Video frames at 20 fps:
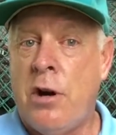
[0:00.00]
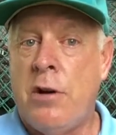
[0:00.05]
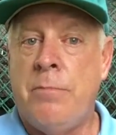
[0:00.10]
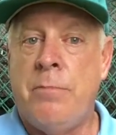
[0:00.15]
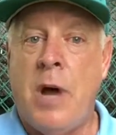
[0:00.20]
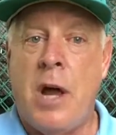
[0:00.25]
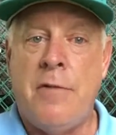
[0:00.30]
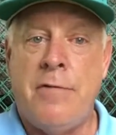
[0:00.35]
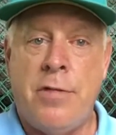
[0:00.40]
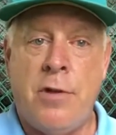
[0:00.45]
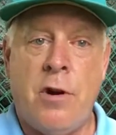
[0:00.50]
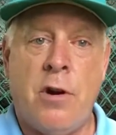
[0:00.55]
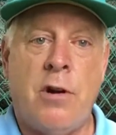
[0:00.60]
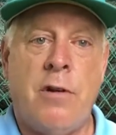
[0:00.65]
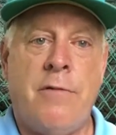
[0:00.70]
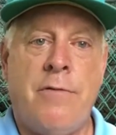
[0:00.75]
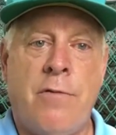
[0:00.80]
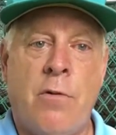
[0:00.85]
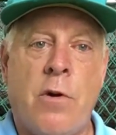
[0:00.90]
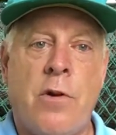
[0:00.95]
my 3rd
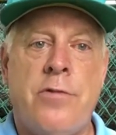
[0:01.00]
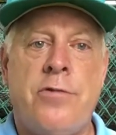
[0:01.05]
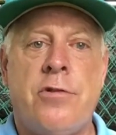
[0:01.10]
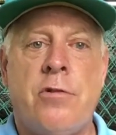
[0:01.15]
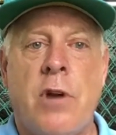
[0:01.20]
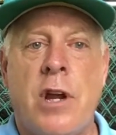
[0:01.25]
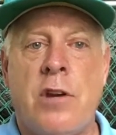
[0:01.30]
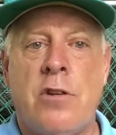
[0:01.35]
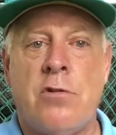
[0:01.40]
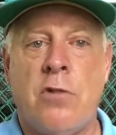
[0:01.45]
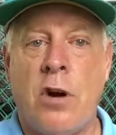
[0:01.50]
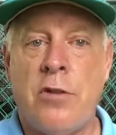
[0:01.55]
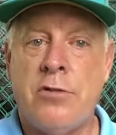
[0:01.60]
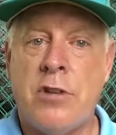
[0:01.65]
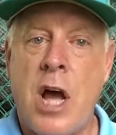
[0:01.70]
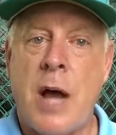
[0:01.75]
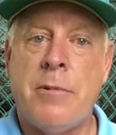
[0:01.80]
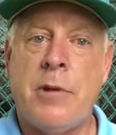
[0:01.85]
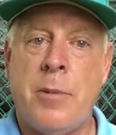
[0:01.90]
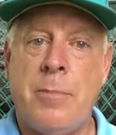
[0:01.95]
and 4th string
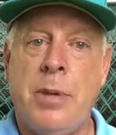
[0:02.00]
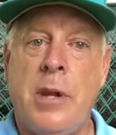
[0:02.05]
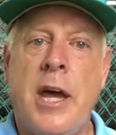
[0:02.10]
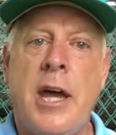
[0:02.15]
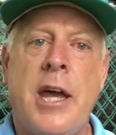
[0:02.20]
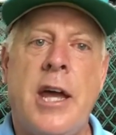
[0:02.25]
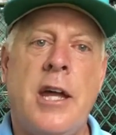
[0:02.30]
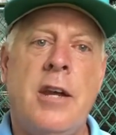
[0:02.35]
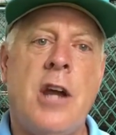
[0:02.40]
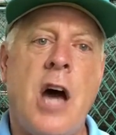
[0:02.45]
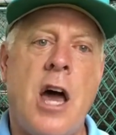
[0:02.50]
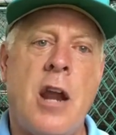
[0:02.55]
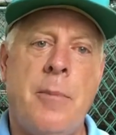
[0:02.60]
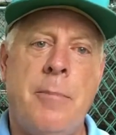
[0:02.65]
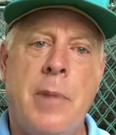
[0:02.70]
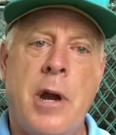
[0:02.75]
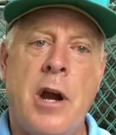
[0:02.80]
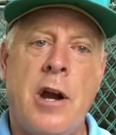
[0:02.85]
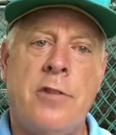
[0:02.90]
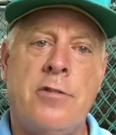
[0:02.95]
shortstop could play and not
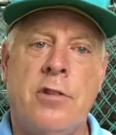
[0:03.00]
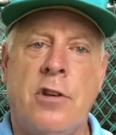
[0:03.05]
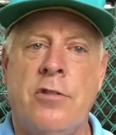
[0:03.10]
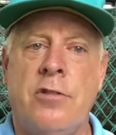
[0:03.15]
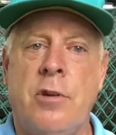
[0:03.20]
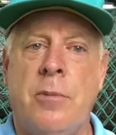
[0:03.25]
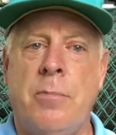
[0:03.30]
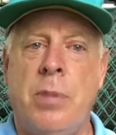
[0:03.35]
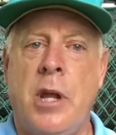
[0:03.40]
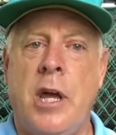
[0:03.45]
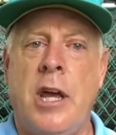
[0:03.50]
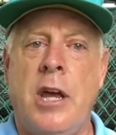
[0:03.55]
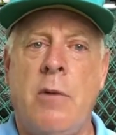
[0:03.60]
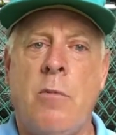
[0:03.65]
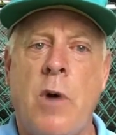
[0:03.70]
embarrass us and play